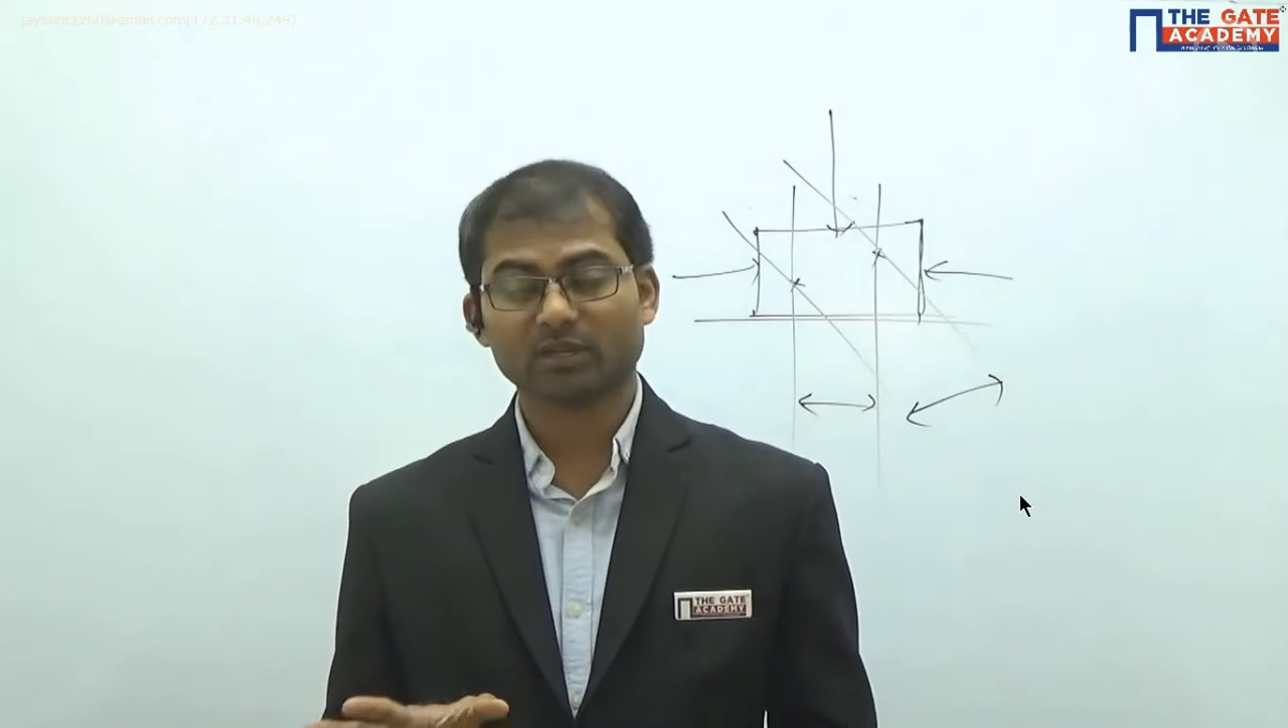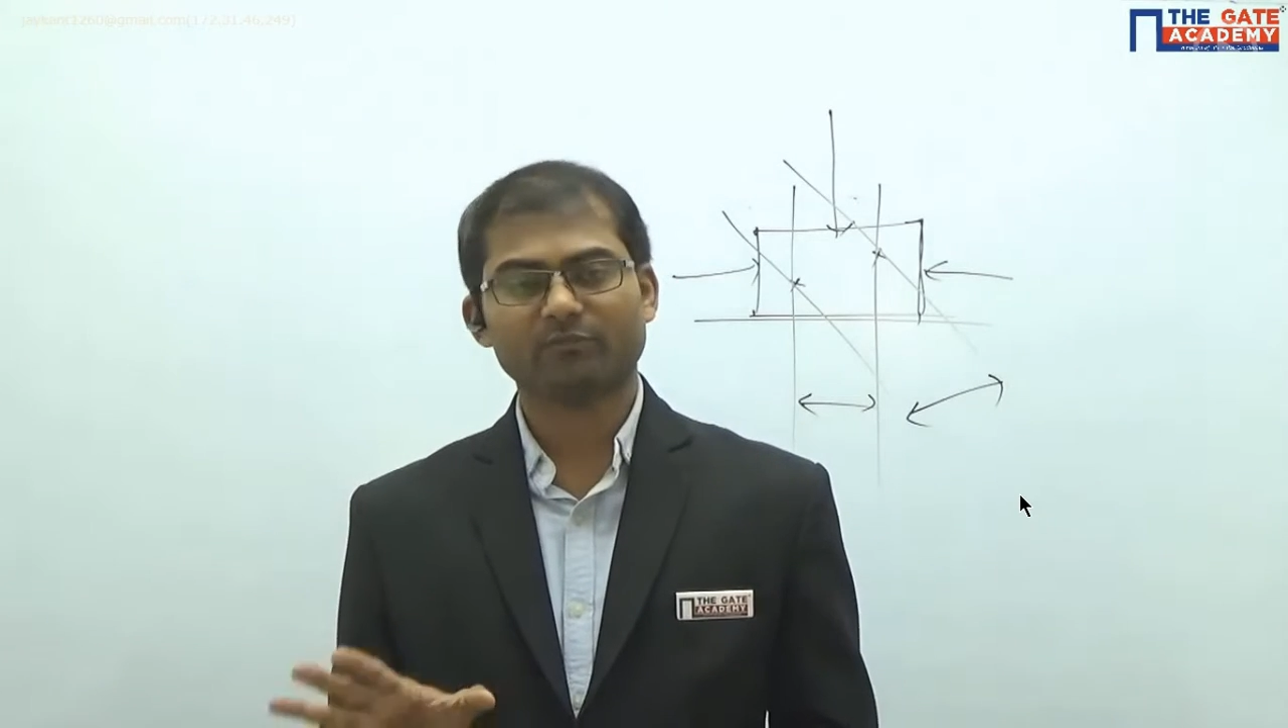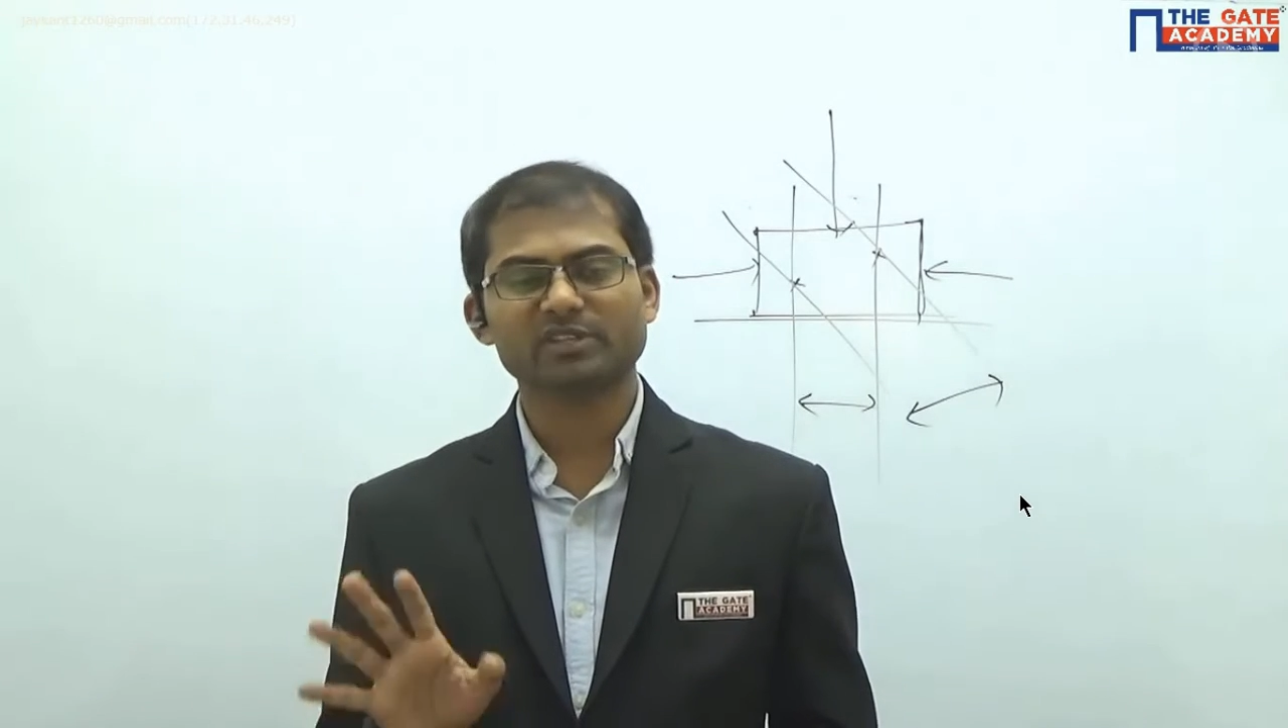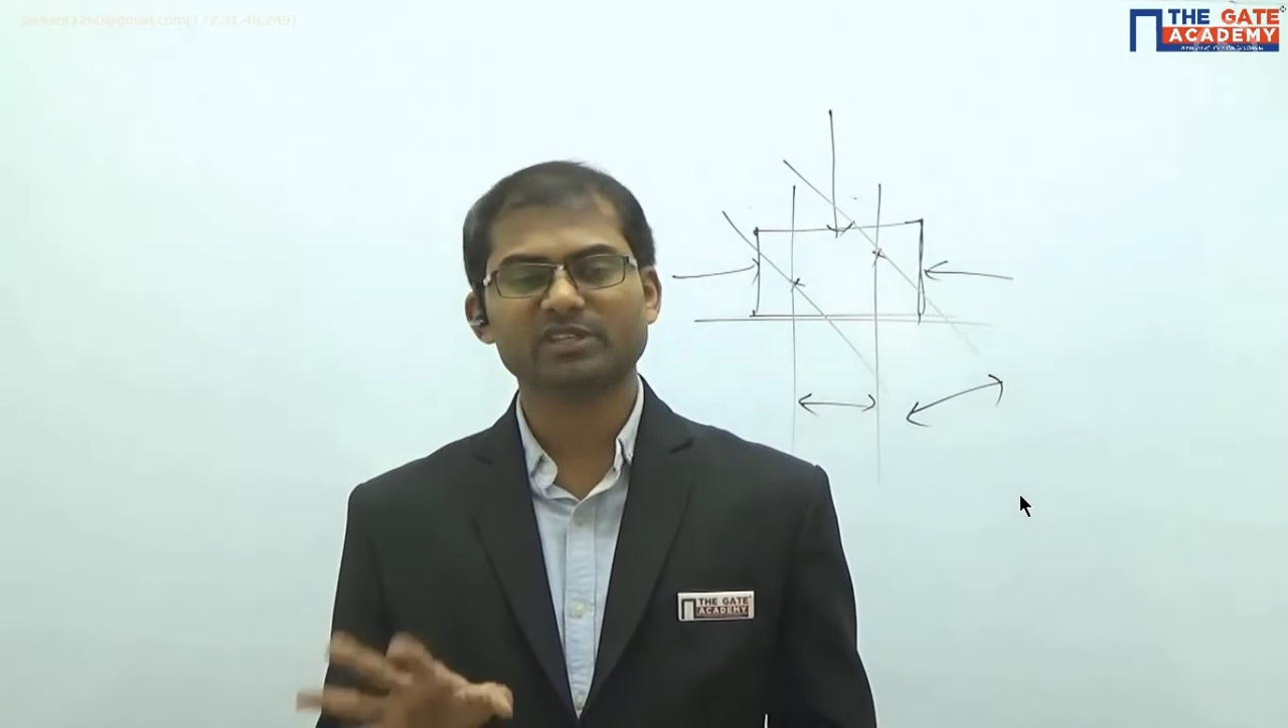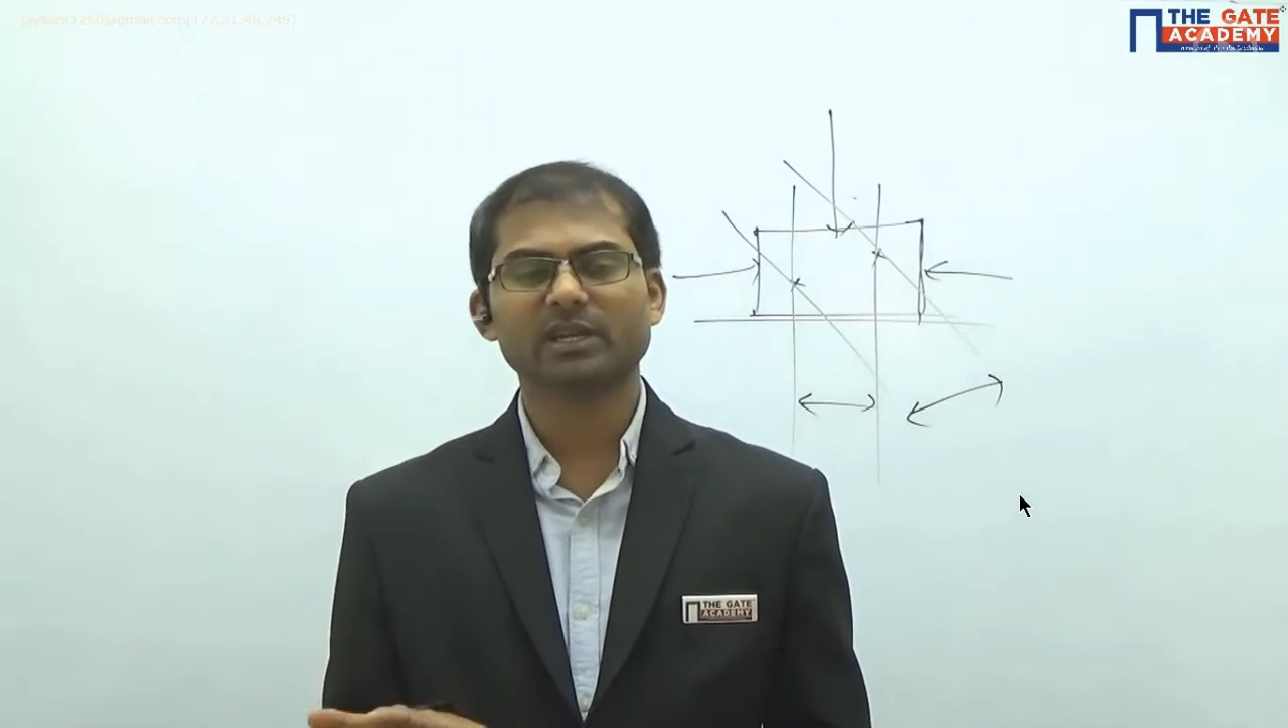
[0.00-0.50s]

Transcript: machine